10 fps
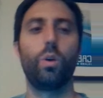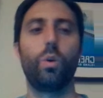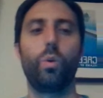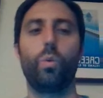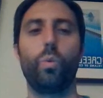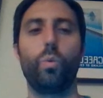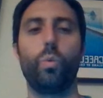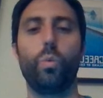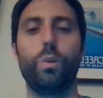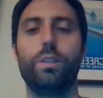
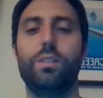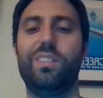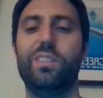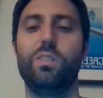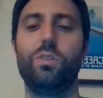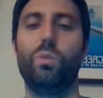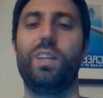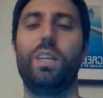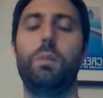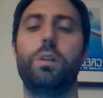we still do want
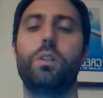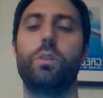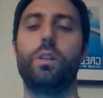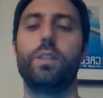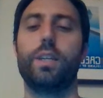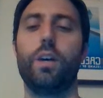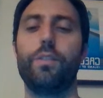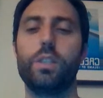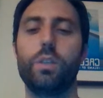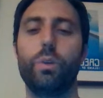to keep our tokens. Like
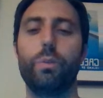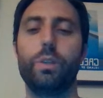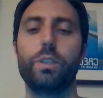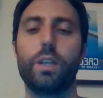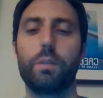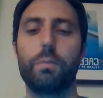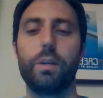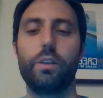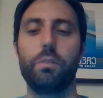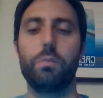obviously we restock
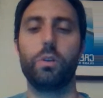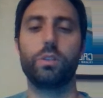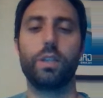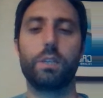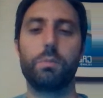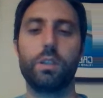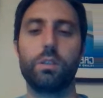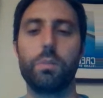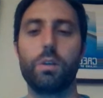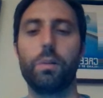better than most decks because
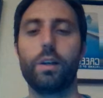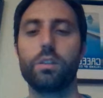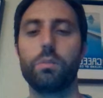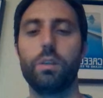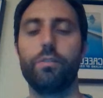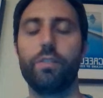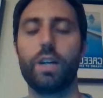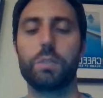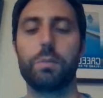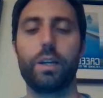of Bitter Blossom and the
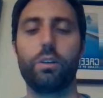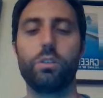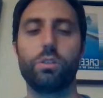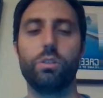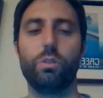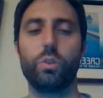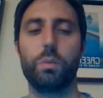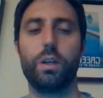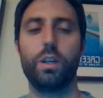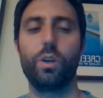flashback on Souls,
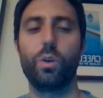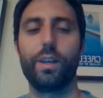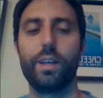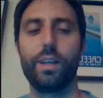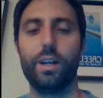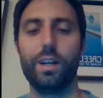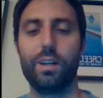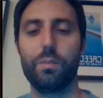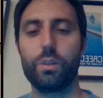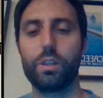but
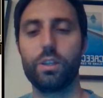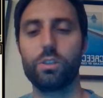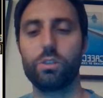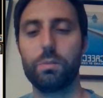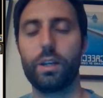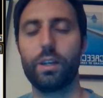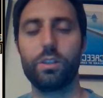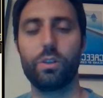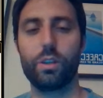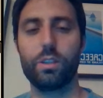with the History of Analia
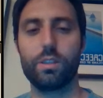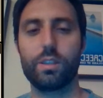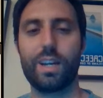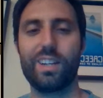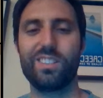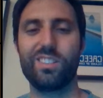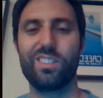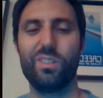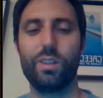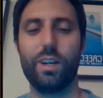tokens, it's kind of just
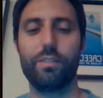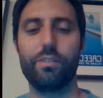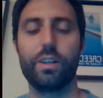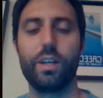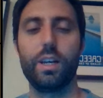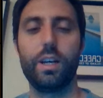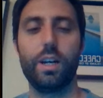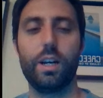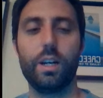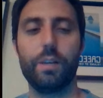too tough.
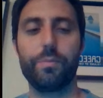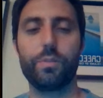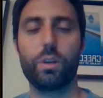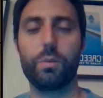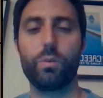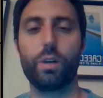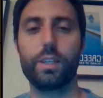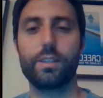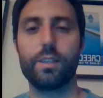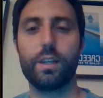So I've been
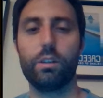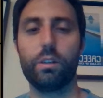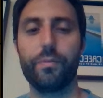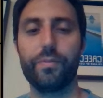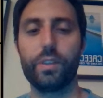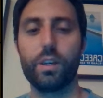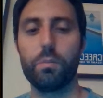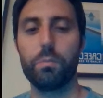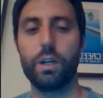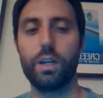running Settle,
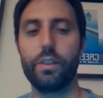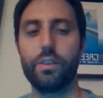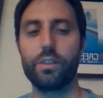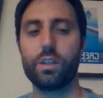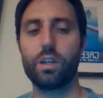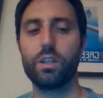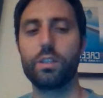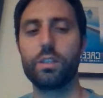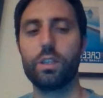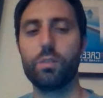but this card
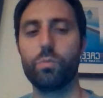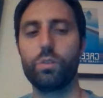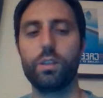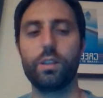seemed